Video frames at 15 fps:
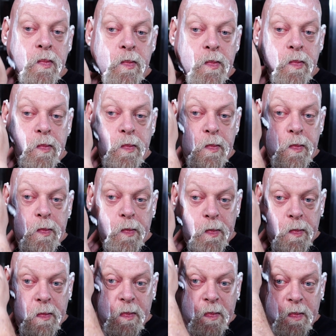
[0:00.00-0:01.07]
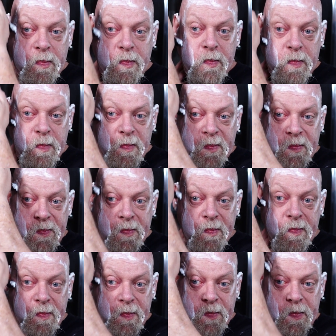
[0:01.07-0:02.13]

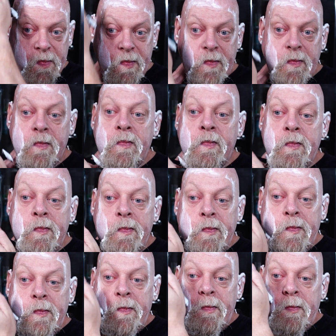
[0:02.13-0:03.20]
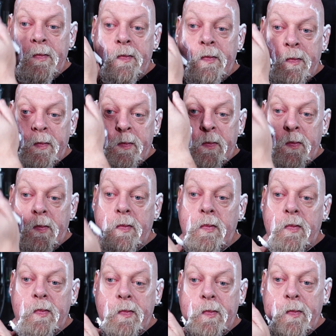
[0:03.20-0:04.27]

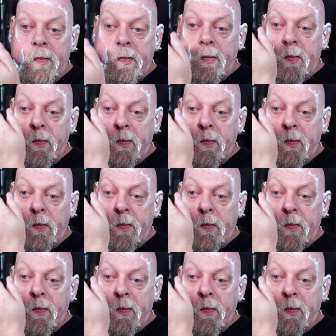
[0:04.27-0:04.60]
Nothing is said.